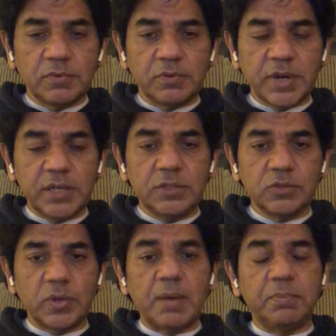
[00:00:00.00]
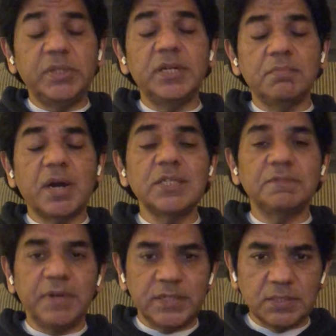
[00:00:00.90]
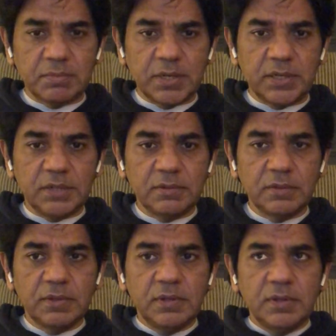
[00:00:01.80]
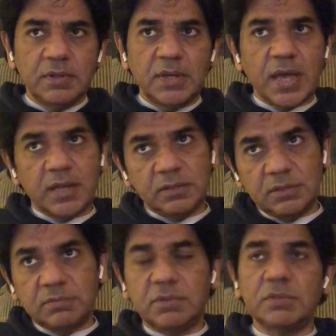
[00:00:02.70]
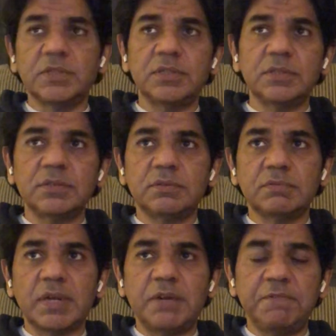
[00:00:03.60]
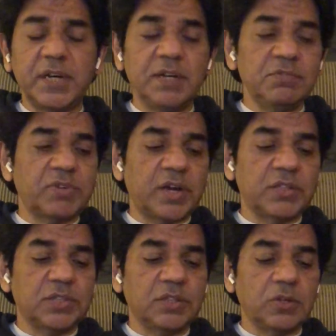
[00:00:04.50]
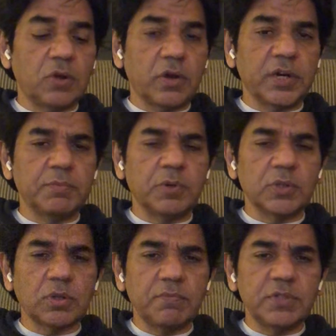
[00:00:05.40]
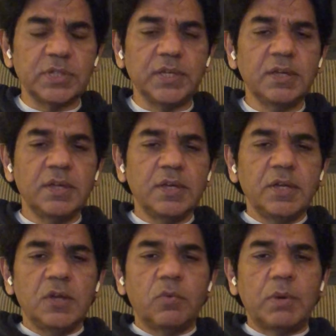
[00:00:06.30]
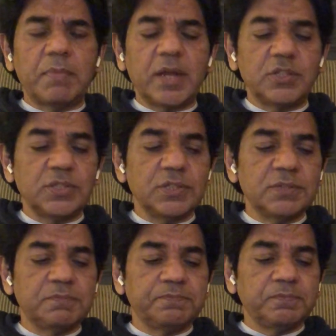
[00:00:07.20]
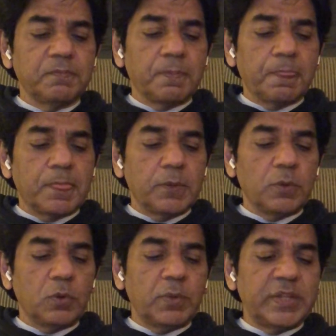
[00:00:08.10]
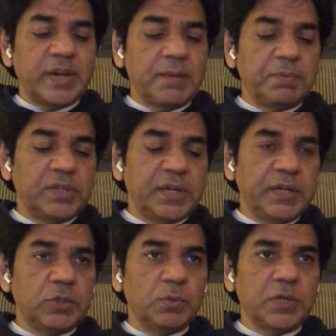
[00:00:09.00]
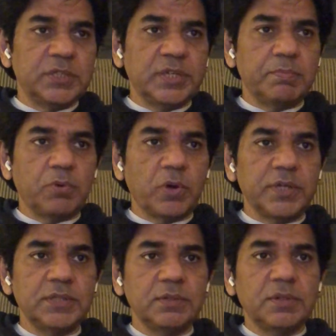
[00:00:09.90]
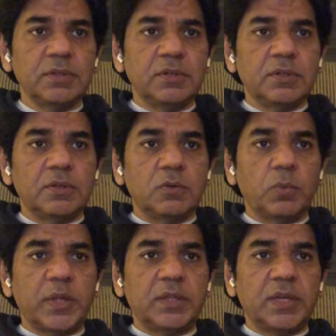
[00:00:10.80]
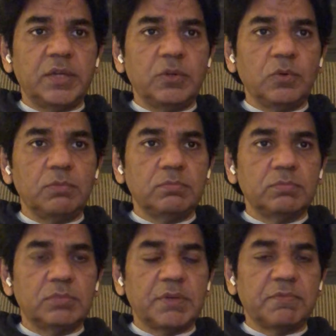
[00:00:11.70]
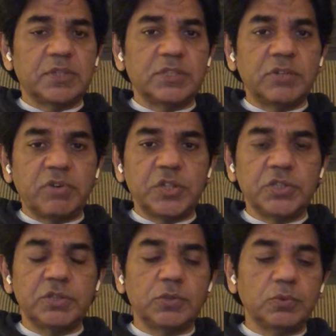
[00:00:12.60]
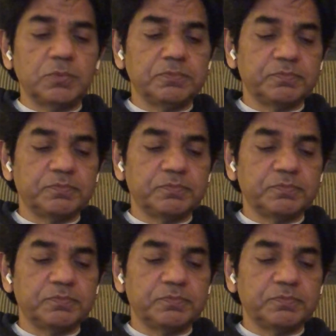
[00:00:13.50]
right? So empathy demands flexibility, and this is an effective strategy in the long run, because obviously when managers, when they're empathetic towards their employees, when they give consideration to